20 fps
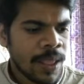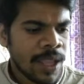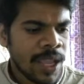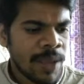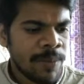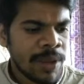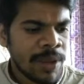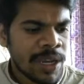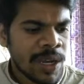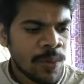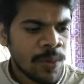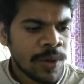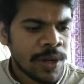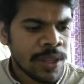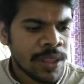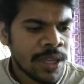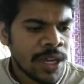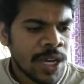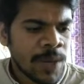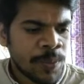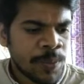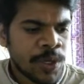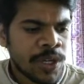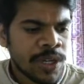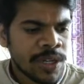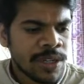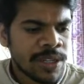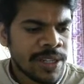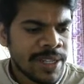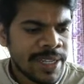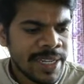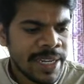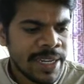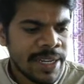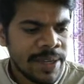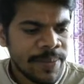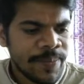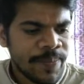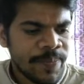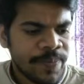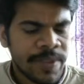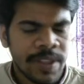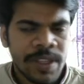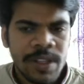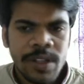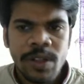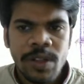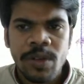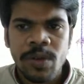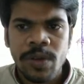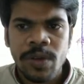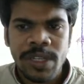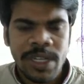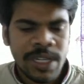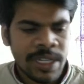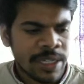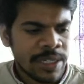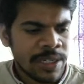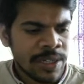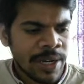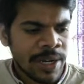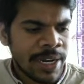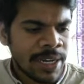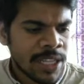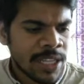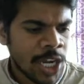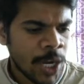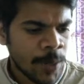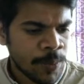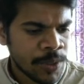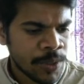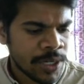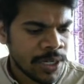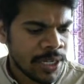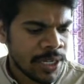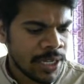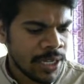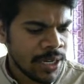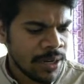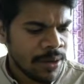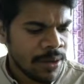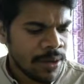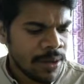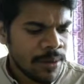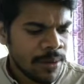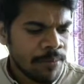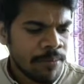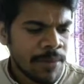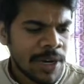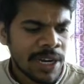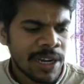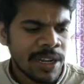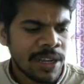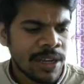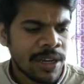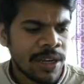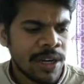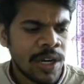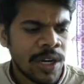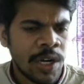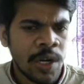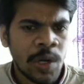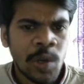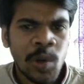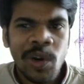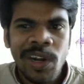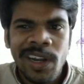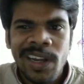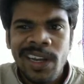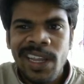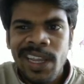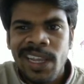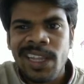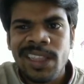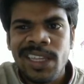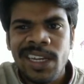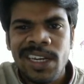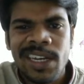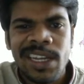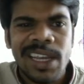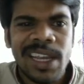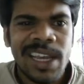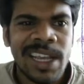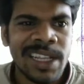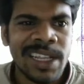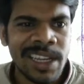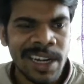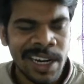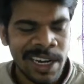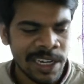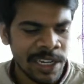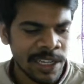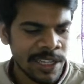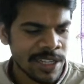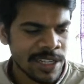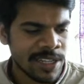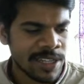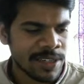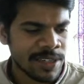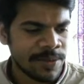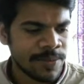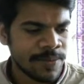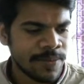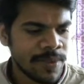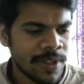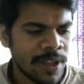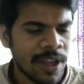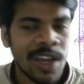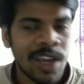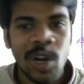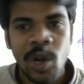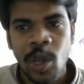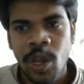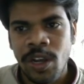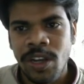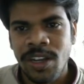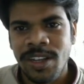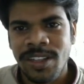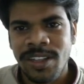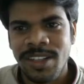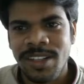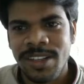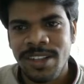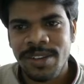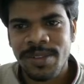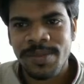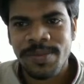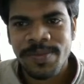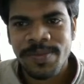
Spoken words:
I may cover the option C. So just write the option here, but don't take that as a right answer or wrong answer.